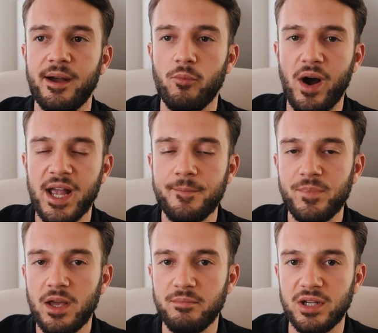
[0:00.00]
Why?
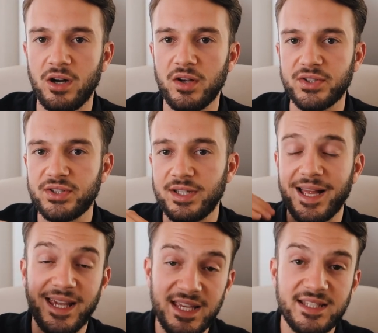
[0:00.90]
Because,
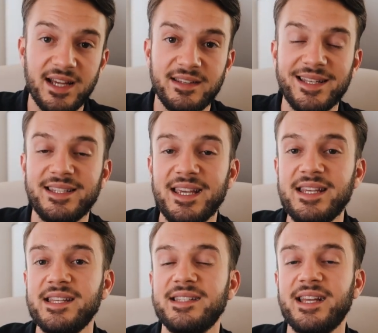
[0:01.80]
like he said, it's
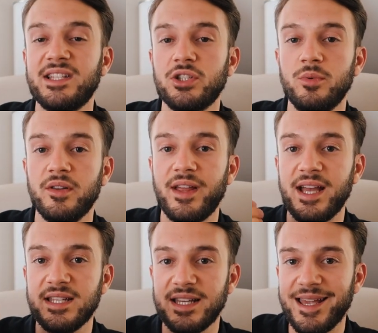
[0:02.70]
easier to get someone
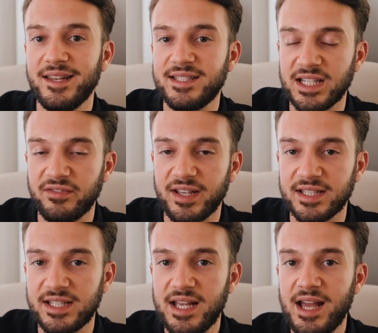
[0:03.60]
that is in 6
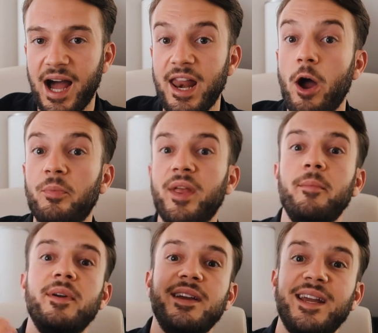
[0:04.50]
figures and help
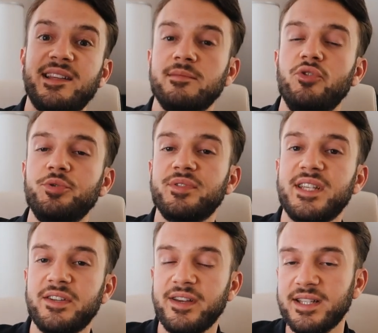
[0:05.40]
them get to multiple
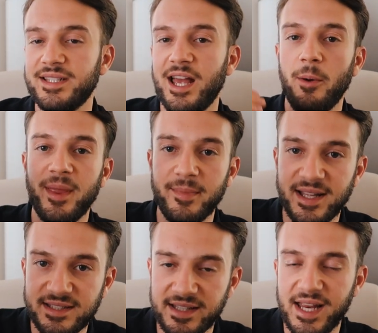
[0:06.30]
6 figures, help them
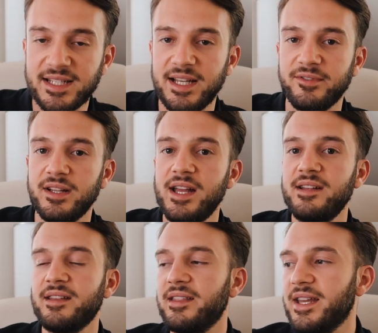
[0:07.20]
get to the next level,
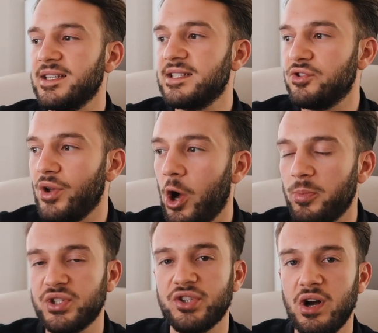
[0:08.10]
than it is to
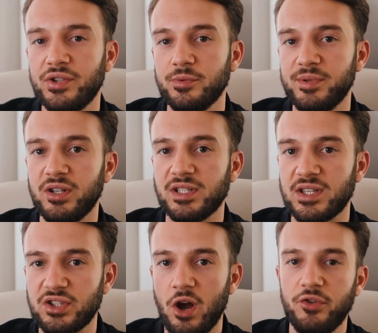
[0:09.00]
help a startup, because a
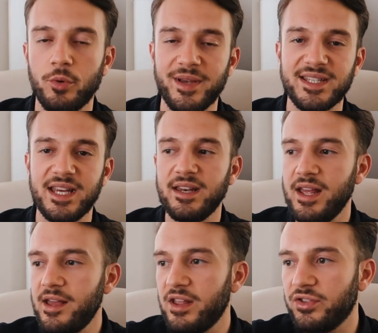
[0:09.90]
startup is in
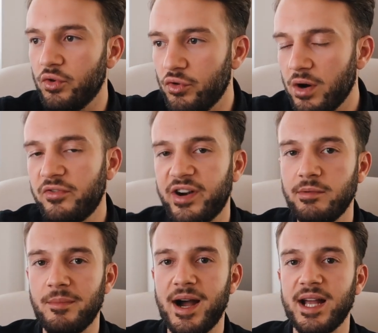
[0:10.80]
the wrong
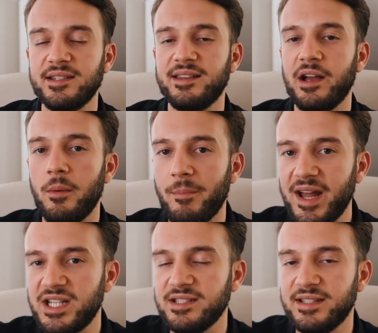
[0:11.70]
frame of mind. They are
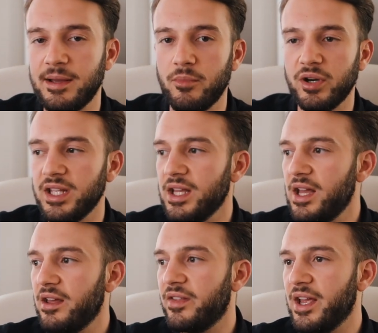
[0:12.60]
managing their money,
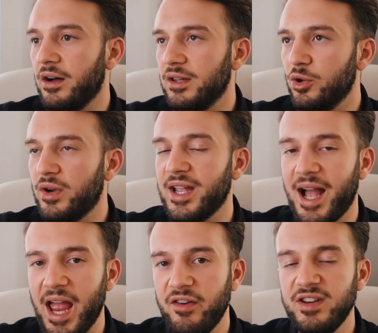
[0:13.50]
they are looking
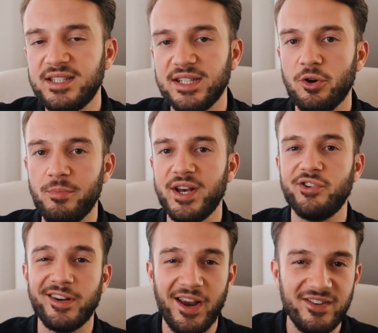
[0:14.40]
at every single
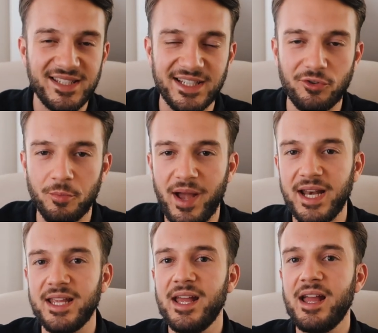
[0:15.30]
metric, every single
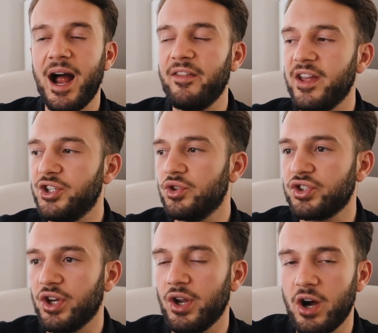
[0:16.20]
penny, and they
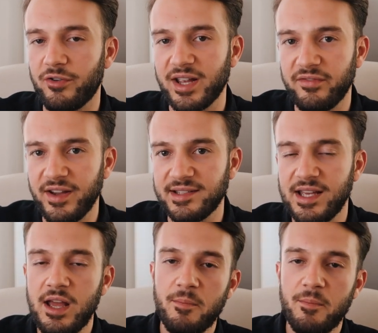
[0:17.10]
just are not a right fit.